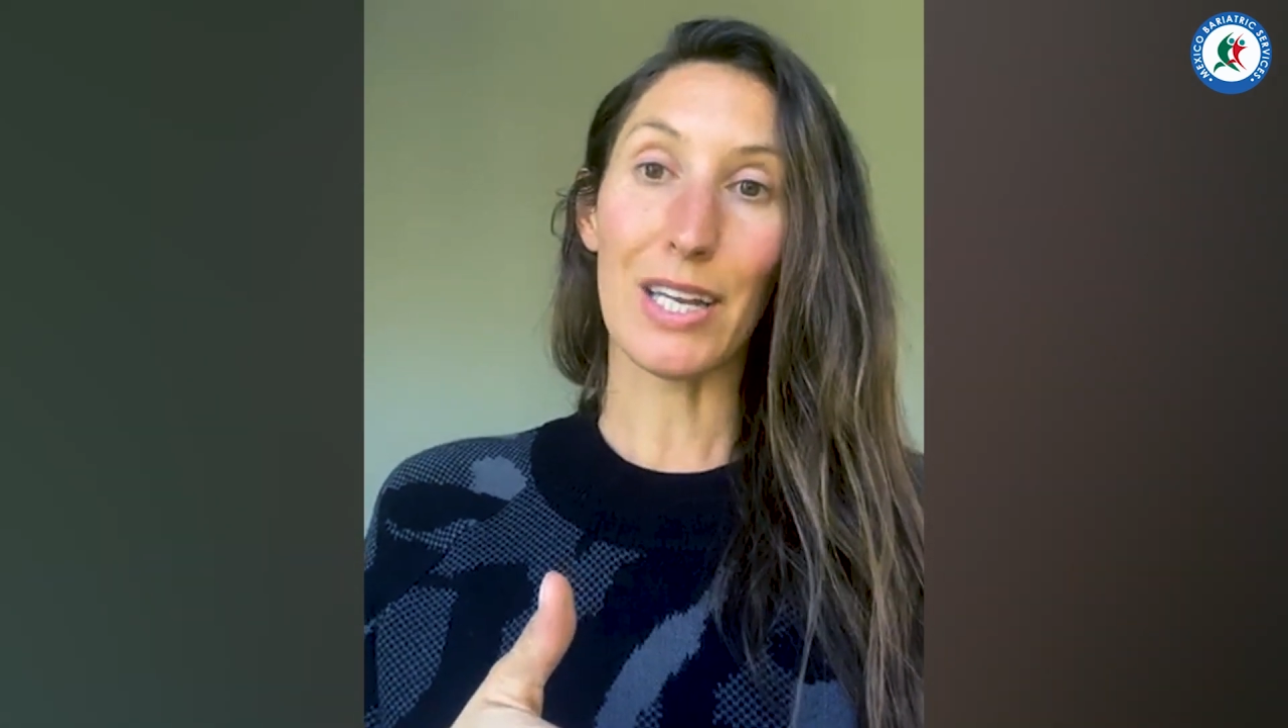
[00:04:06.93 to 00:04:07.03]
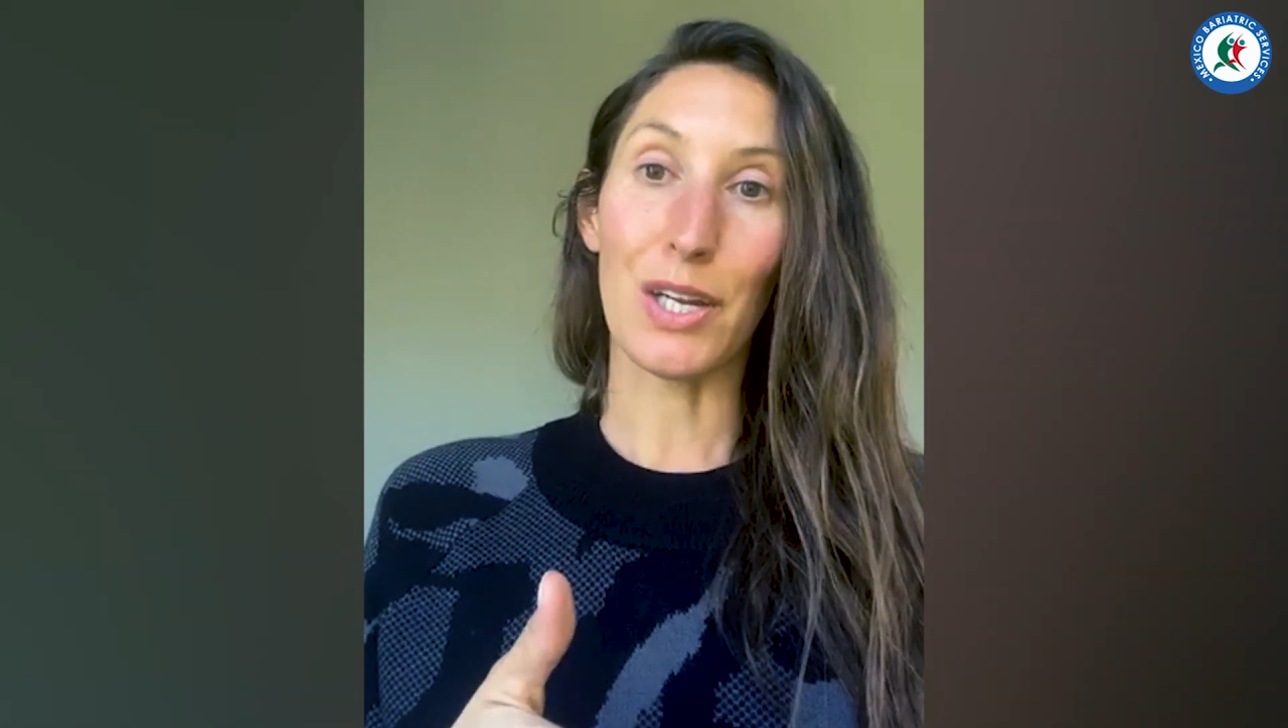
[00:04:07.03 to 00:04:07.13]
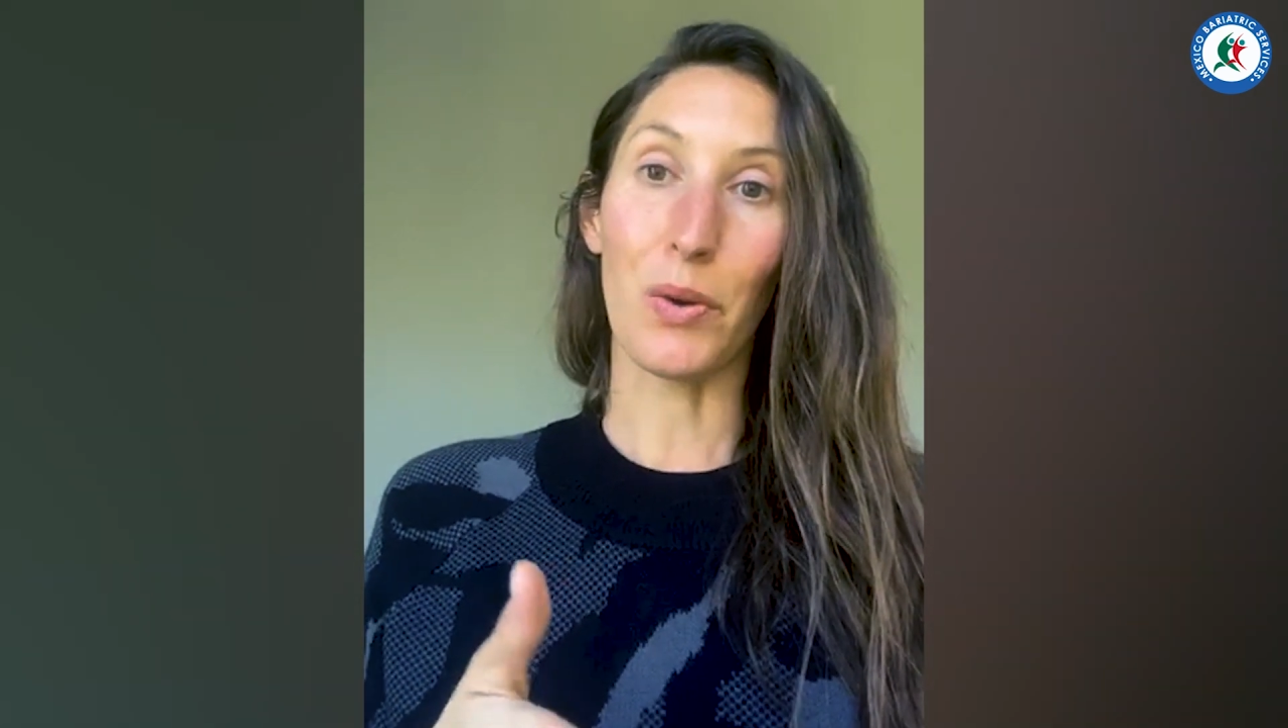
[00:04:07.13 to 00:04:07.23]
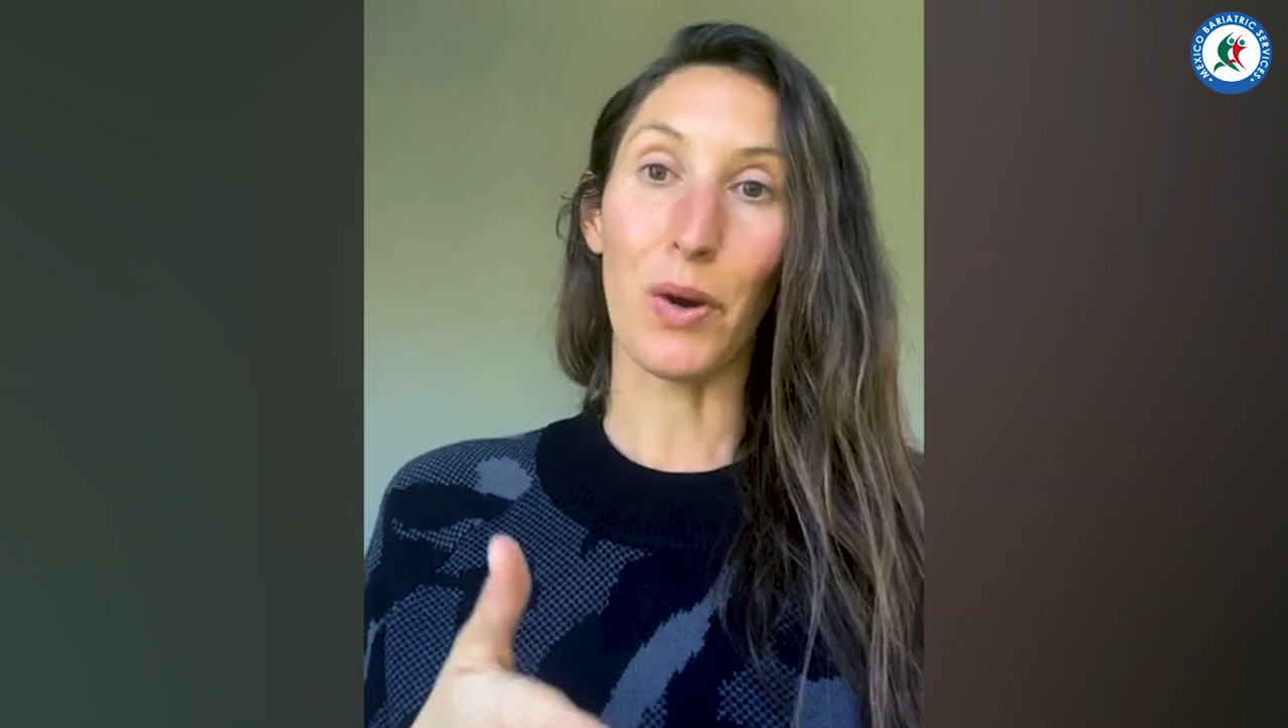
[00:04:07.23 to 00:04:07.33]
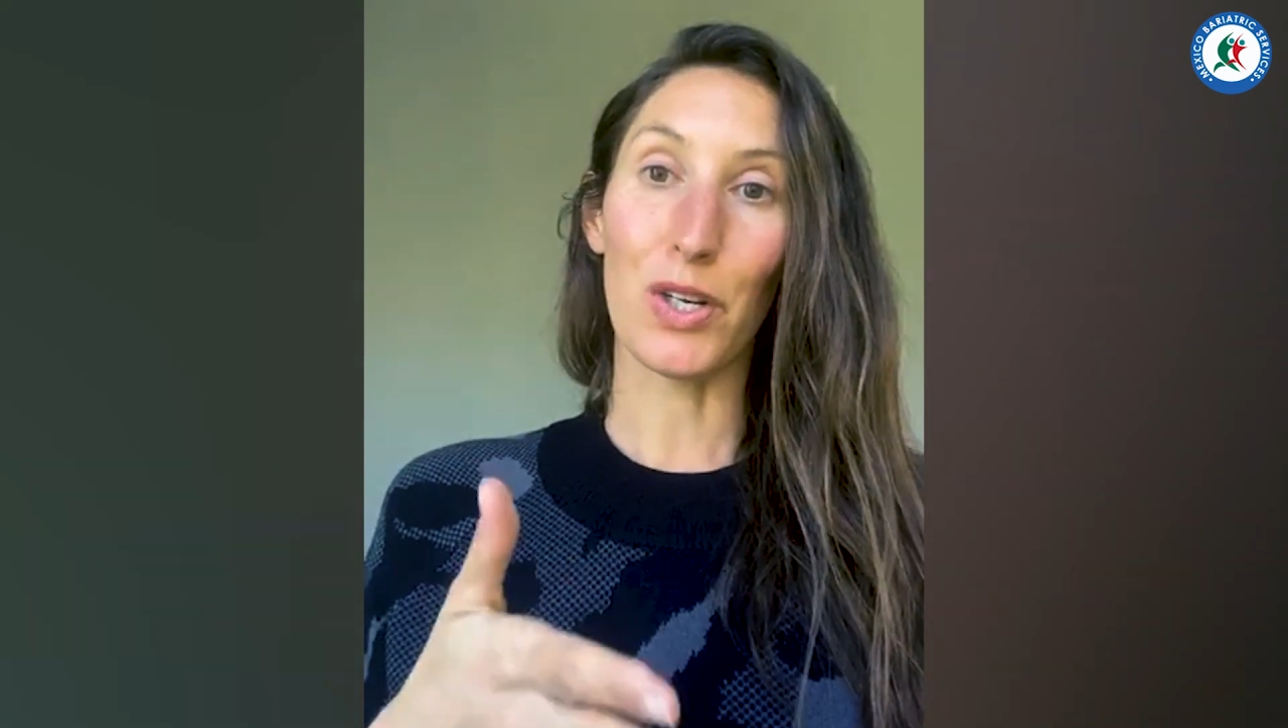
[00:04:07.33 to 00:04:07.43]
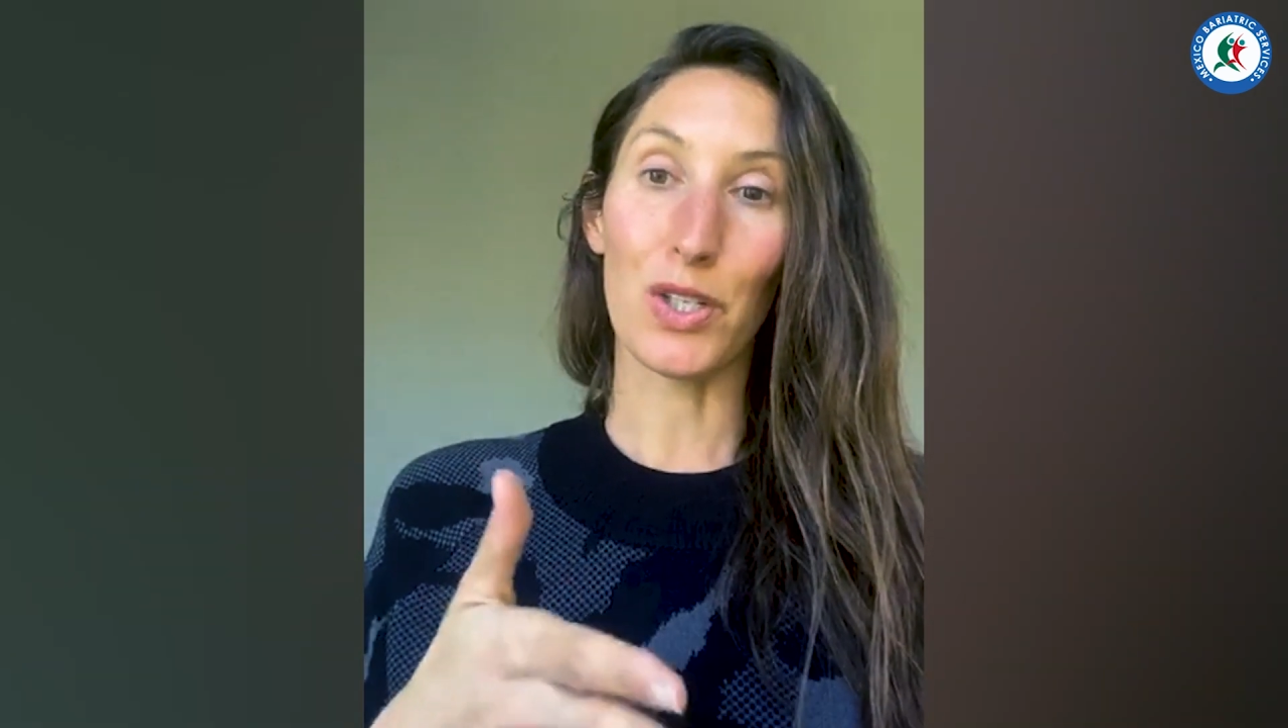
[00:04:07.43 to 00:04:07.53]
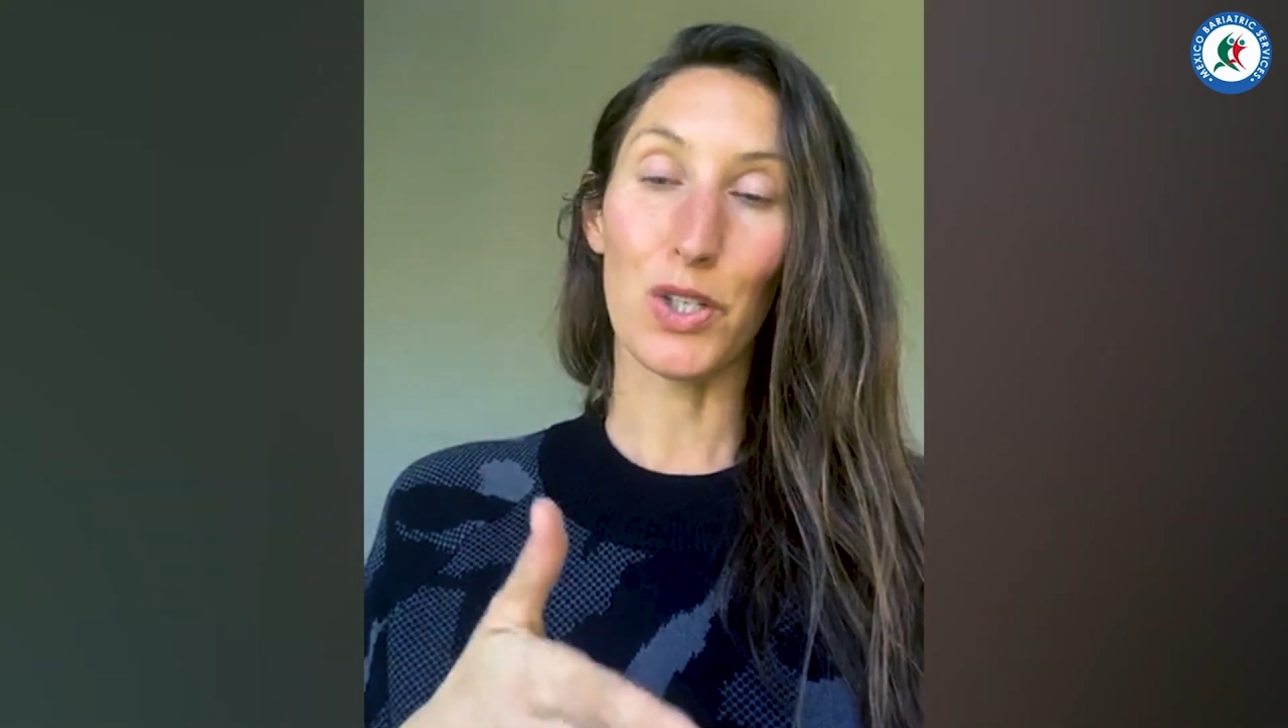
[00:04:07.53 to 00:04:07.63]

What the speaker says: 2